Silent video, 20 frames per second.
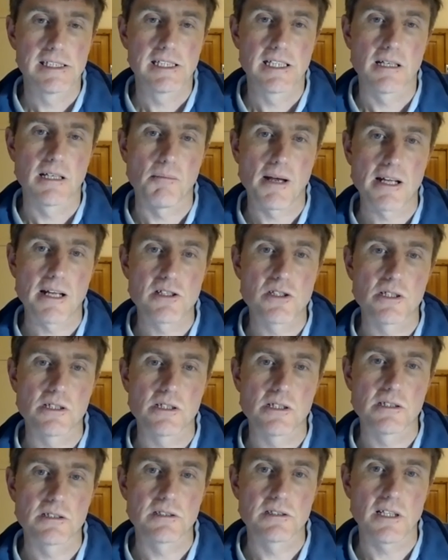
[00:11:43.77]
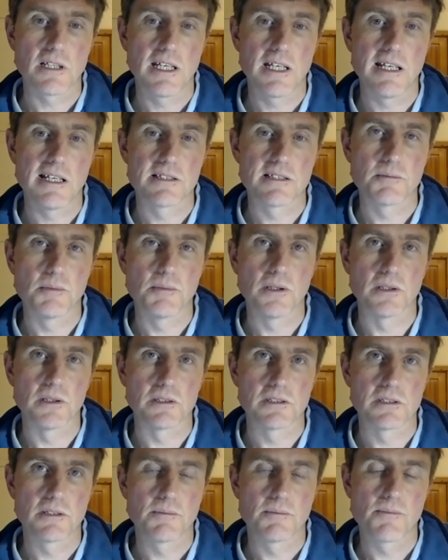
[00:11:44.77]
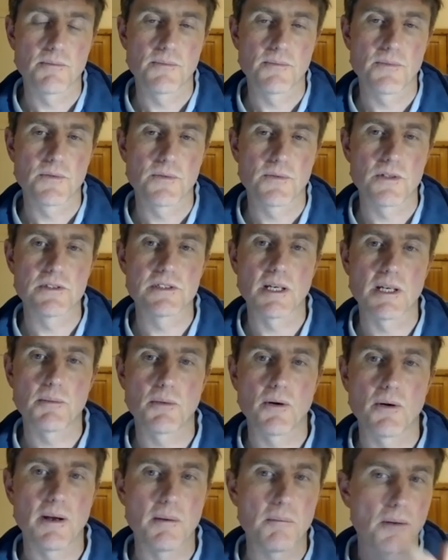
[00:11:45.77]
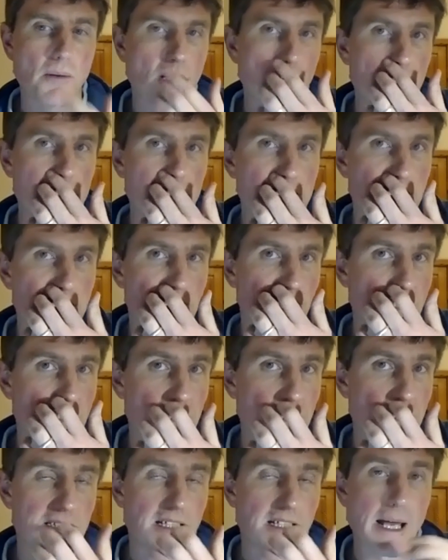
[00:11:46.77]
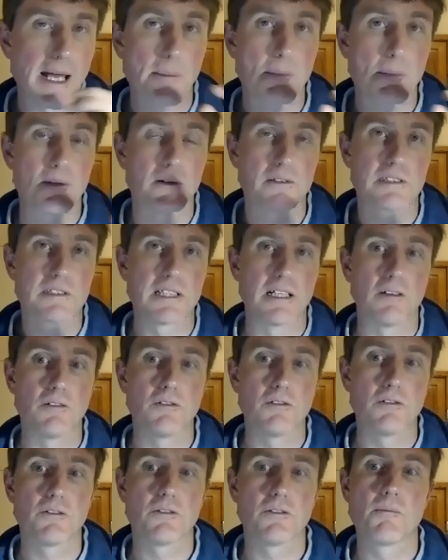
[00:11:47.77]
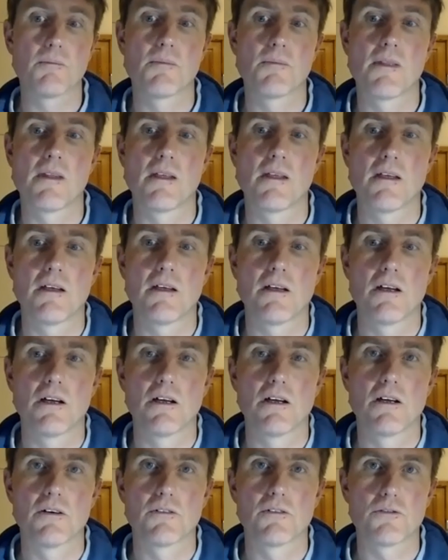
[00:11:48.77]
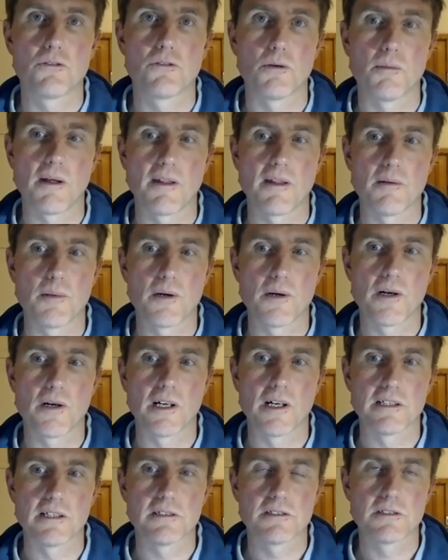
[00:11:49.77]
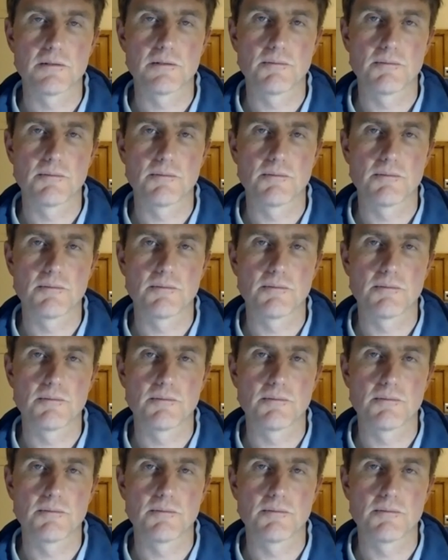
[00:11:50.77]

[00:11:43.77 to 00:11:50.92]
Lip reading: Imagines he has built to separate parts of his capital self from other parts.